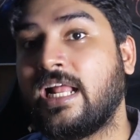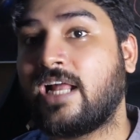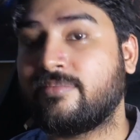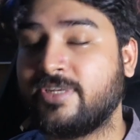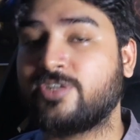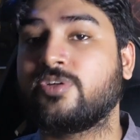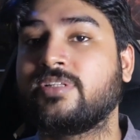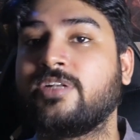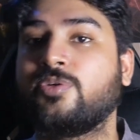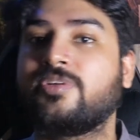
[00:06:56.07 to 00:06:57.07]
and make sure
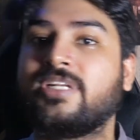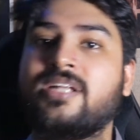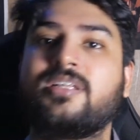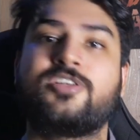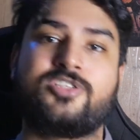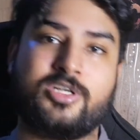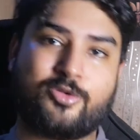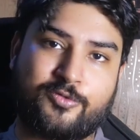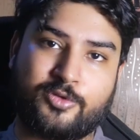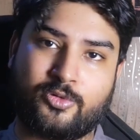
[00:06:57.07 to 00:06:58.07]
that you create a sheet
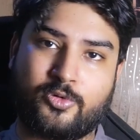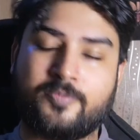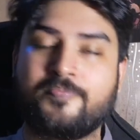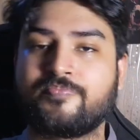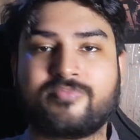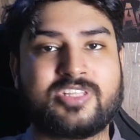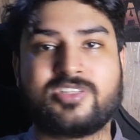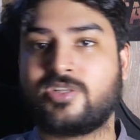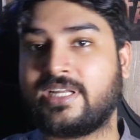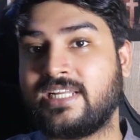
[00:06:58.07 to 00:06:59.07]
of your own. This
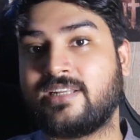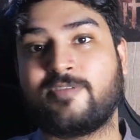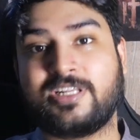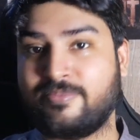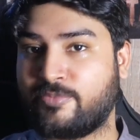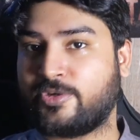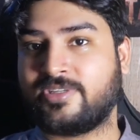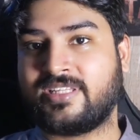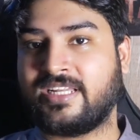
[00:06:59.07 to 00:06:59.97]
is again a very important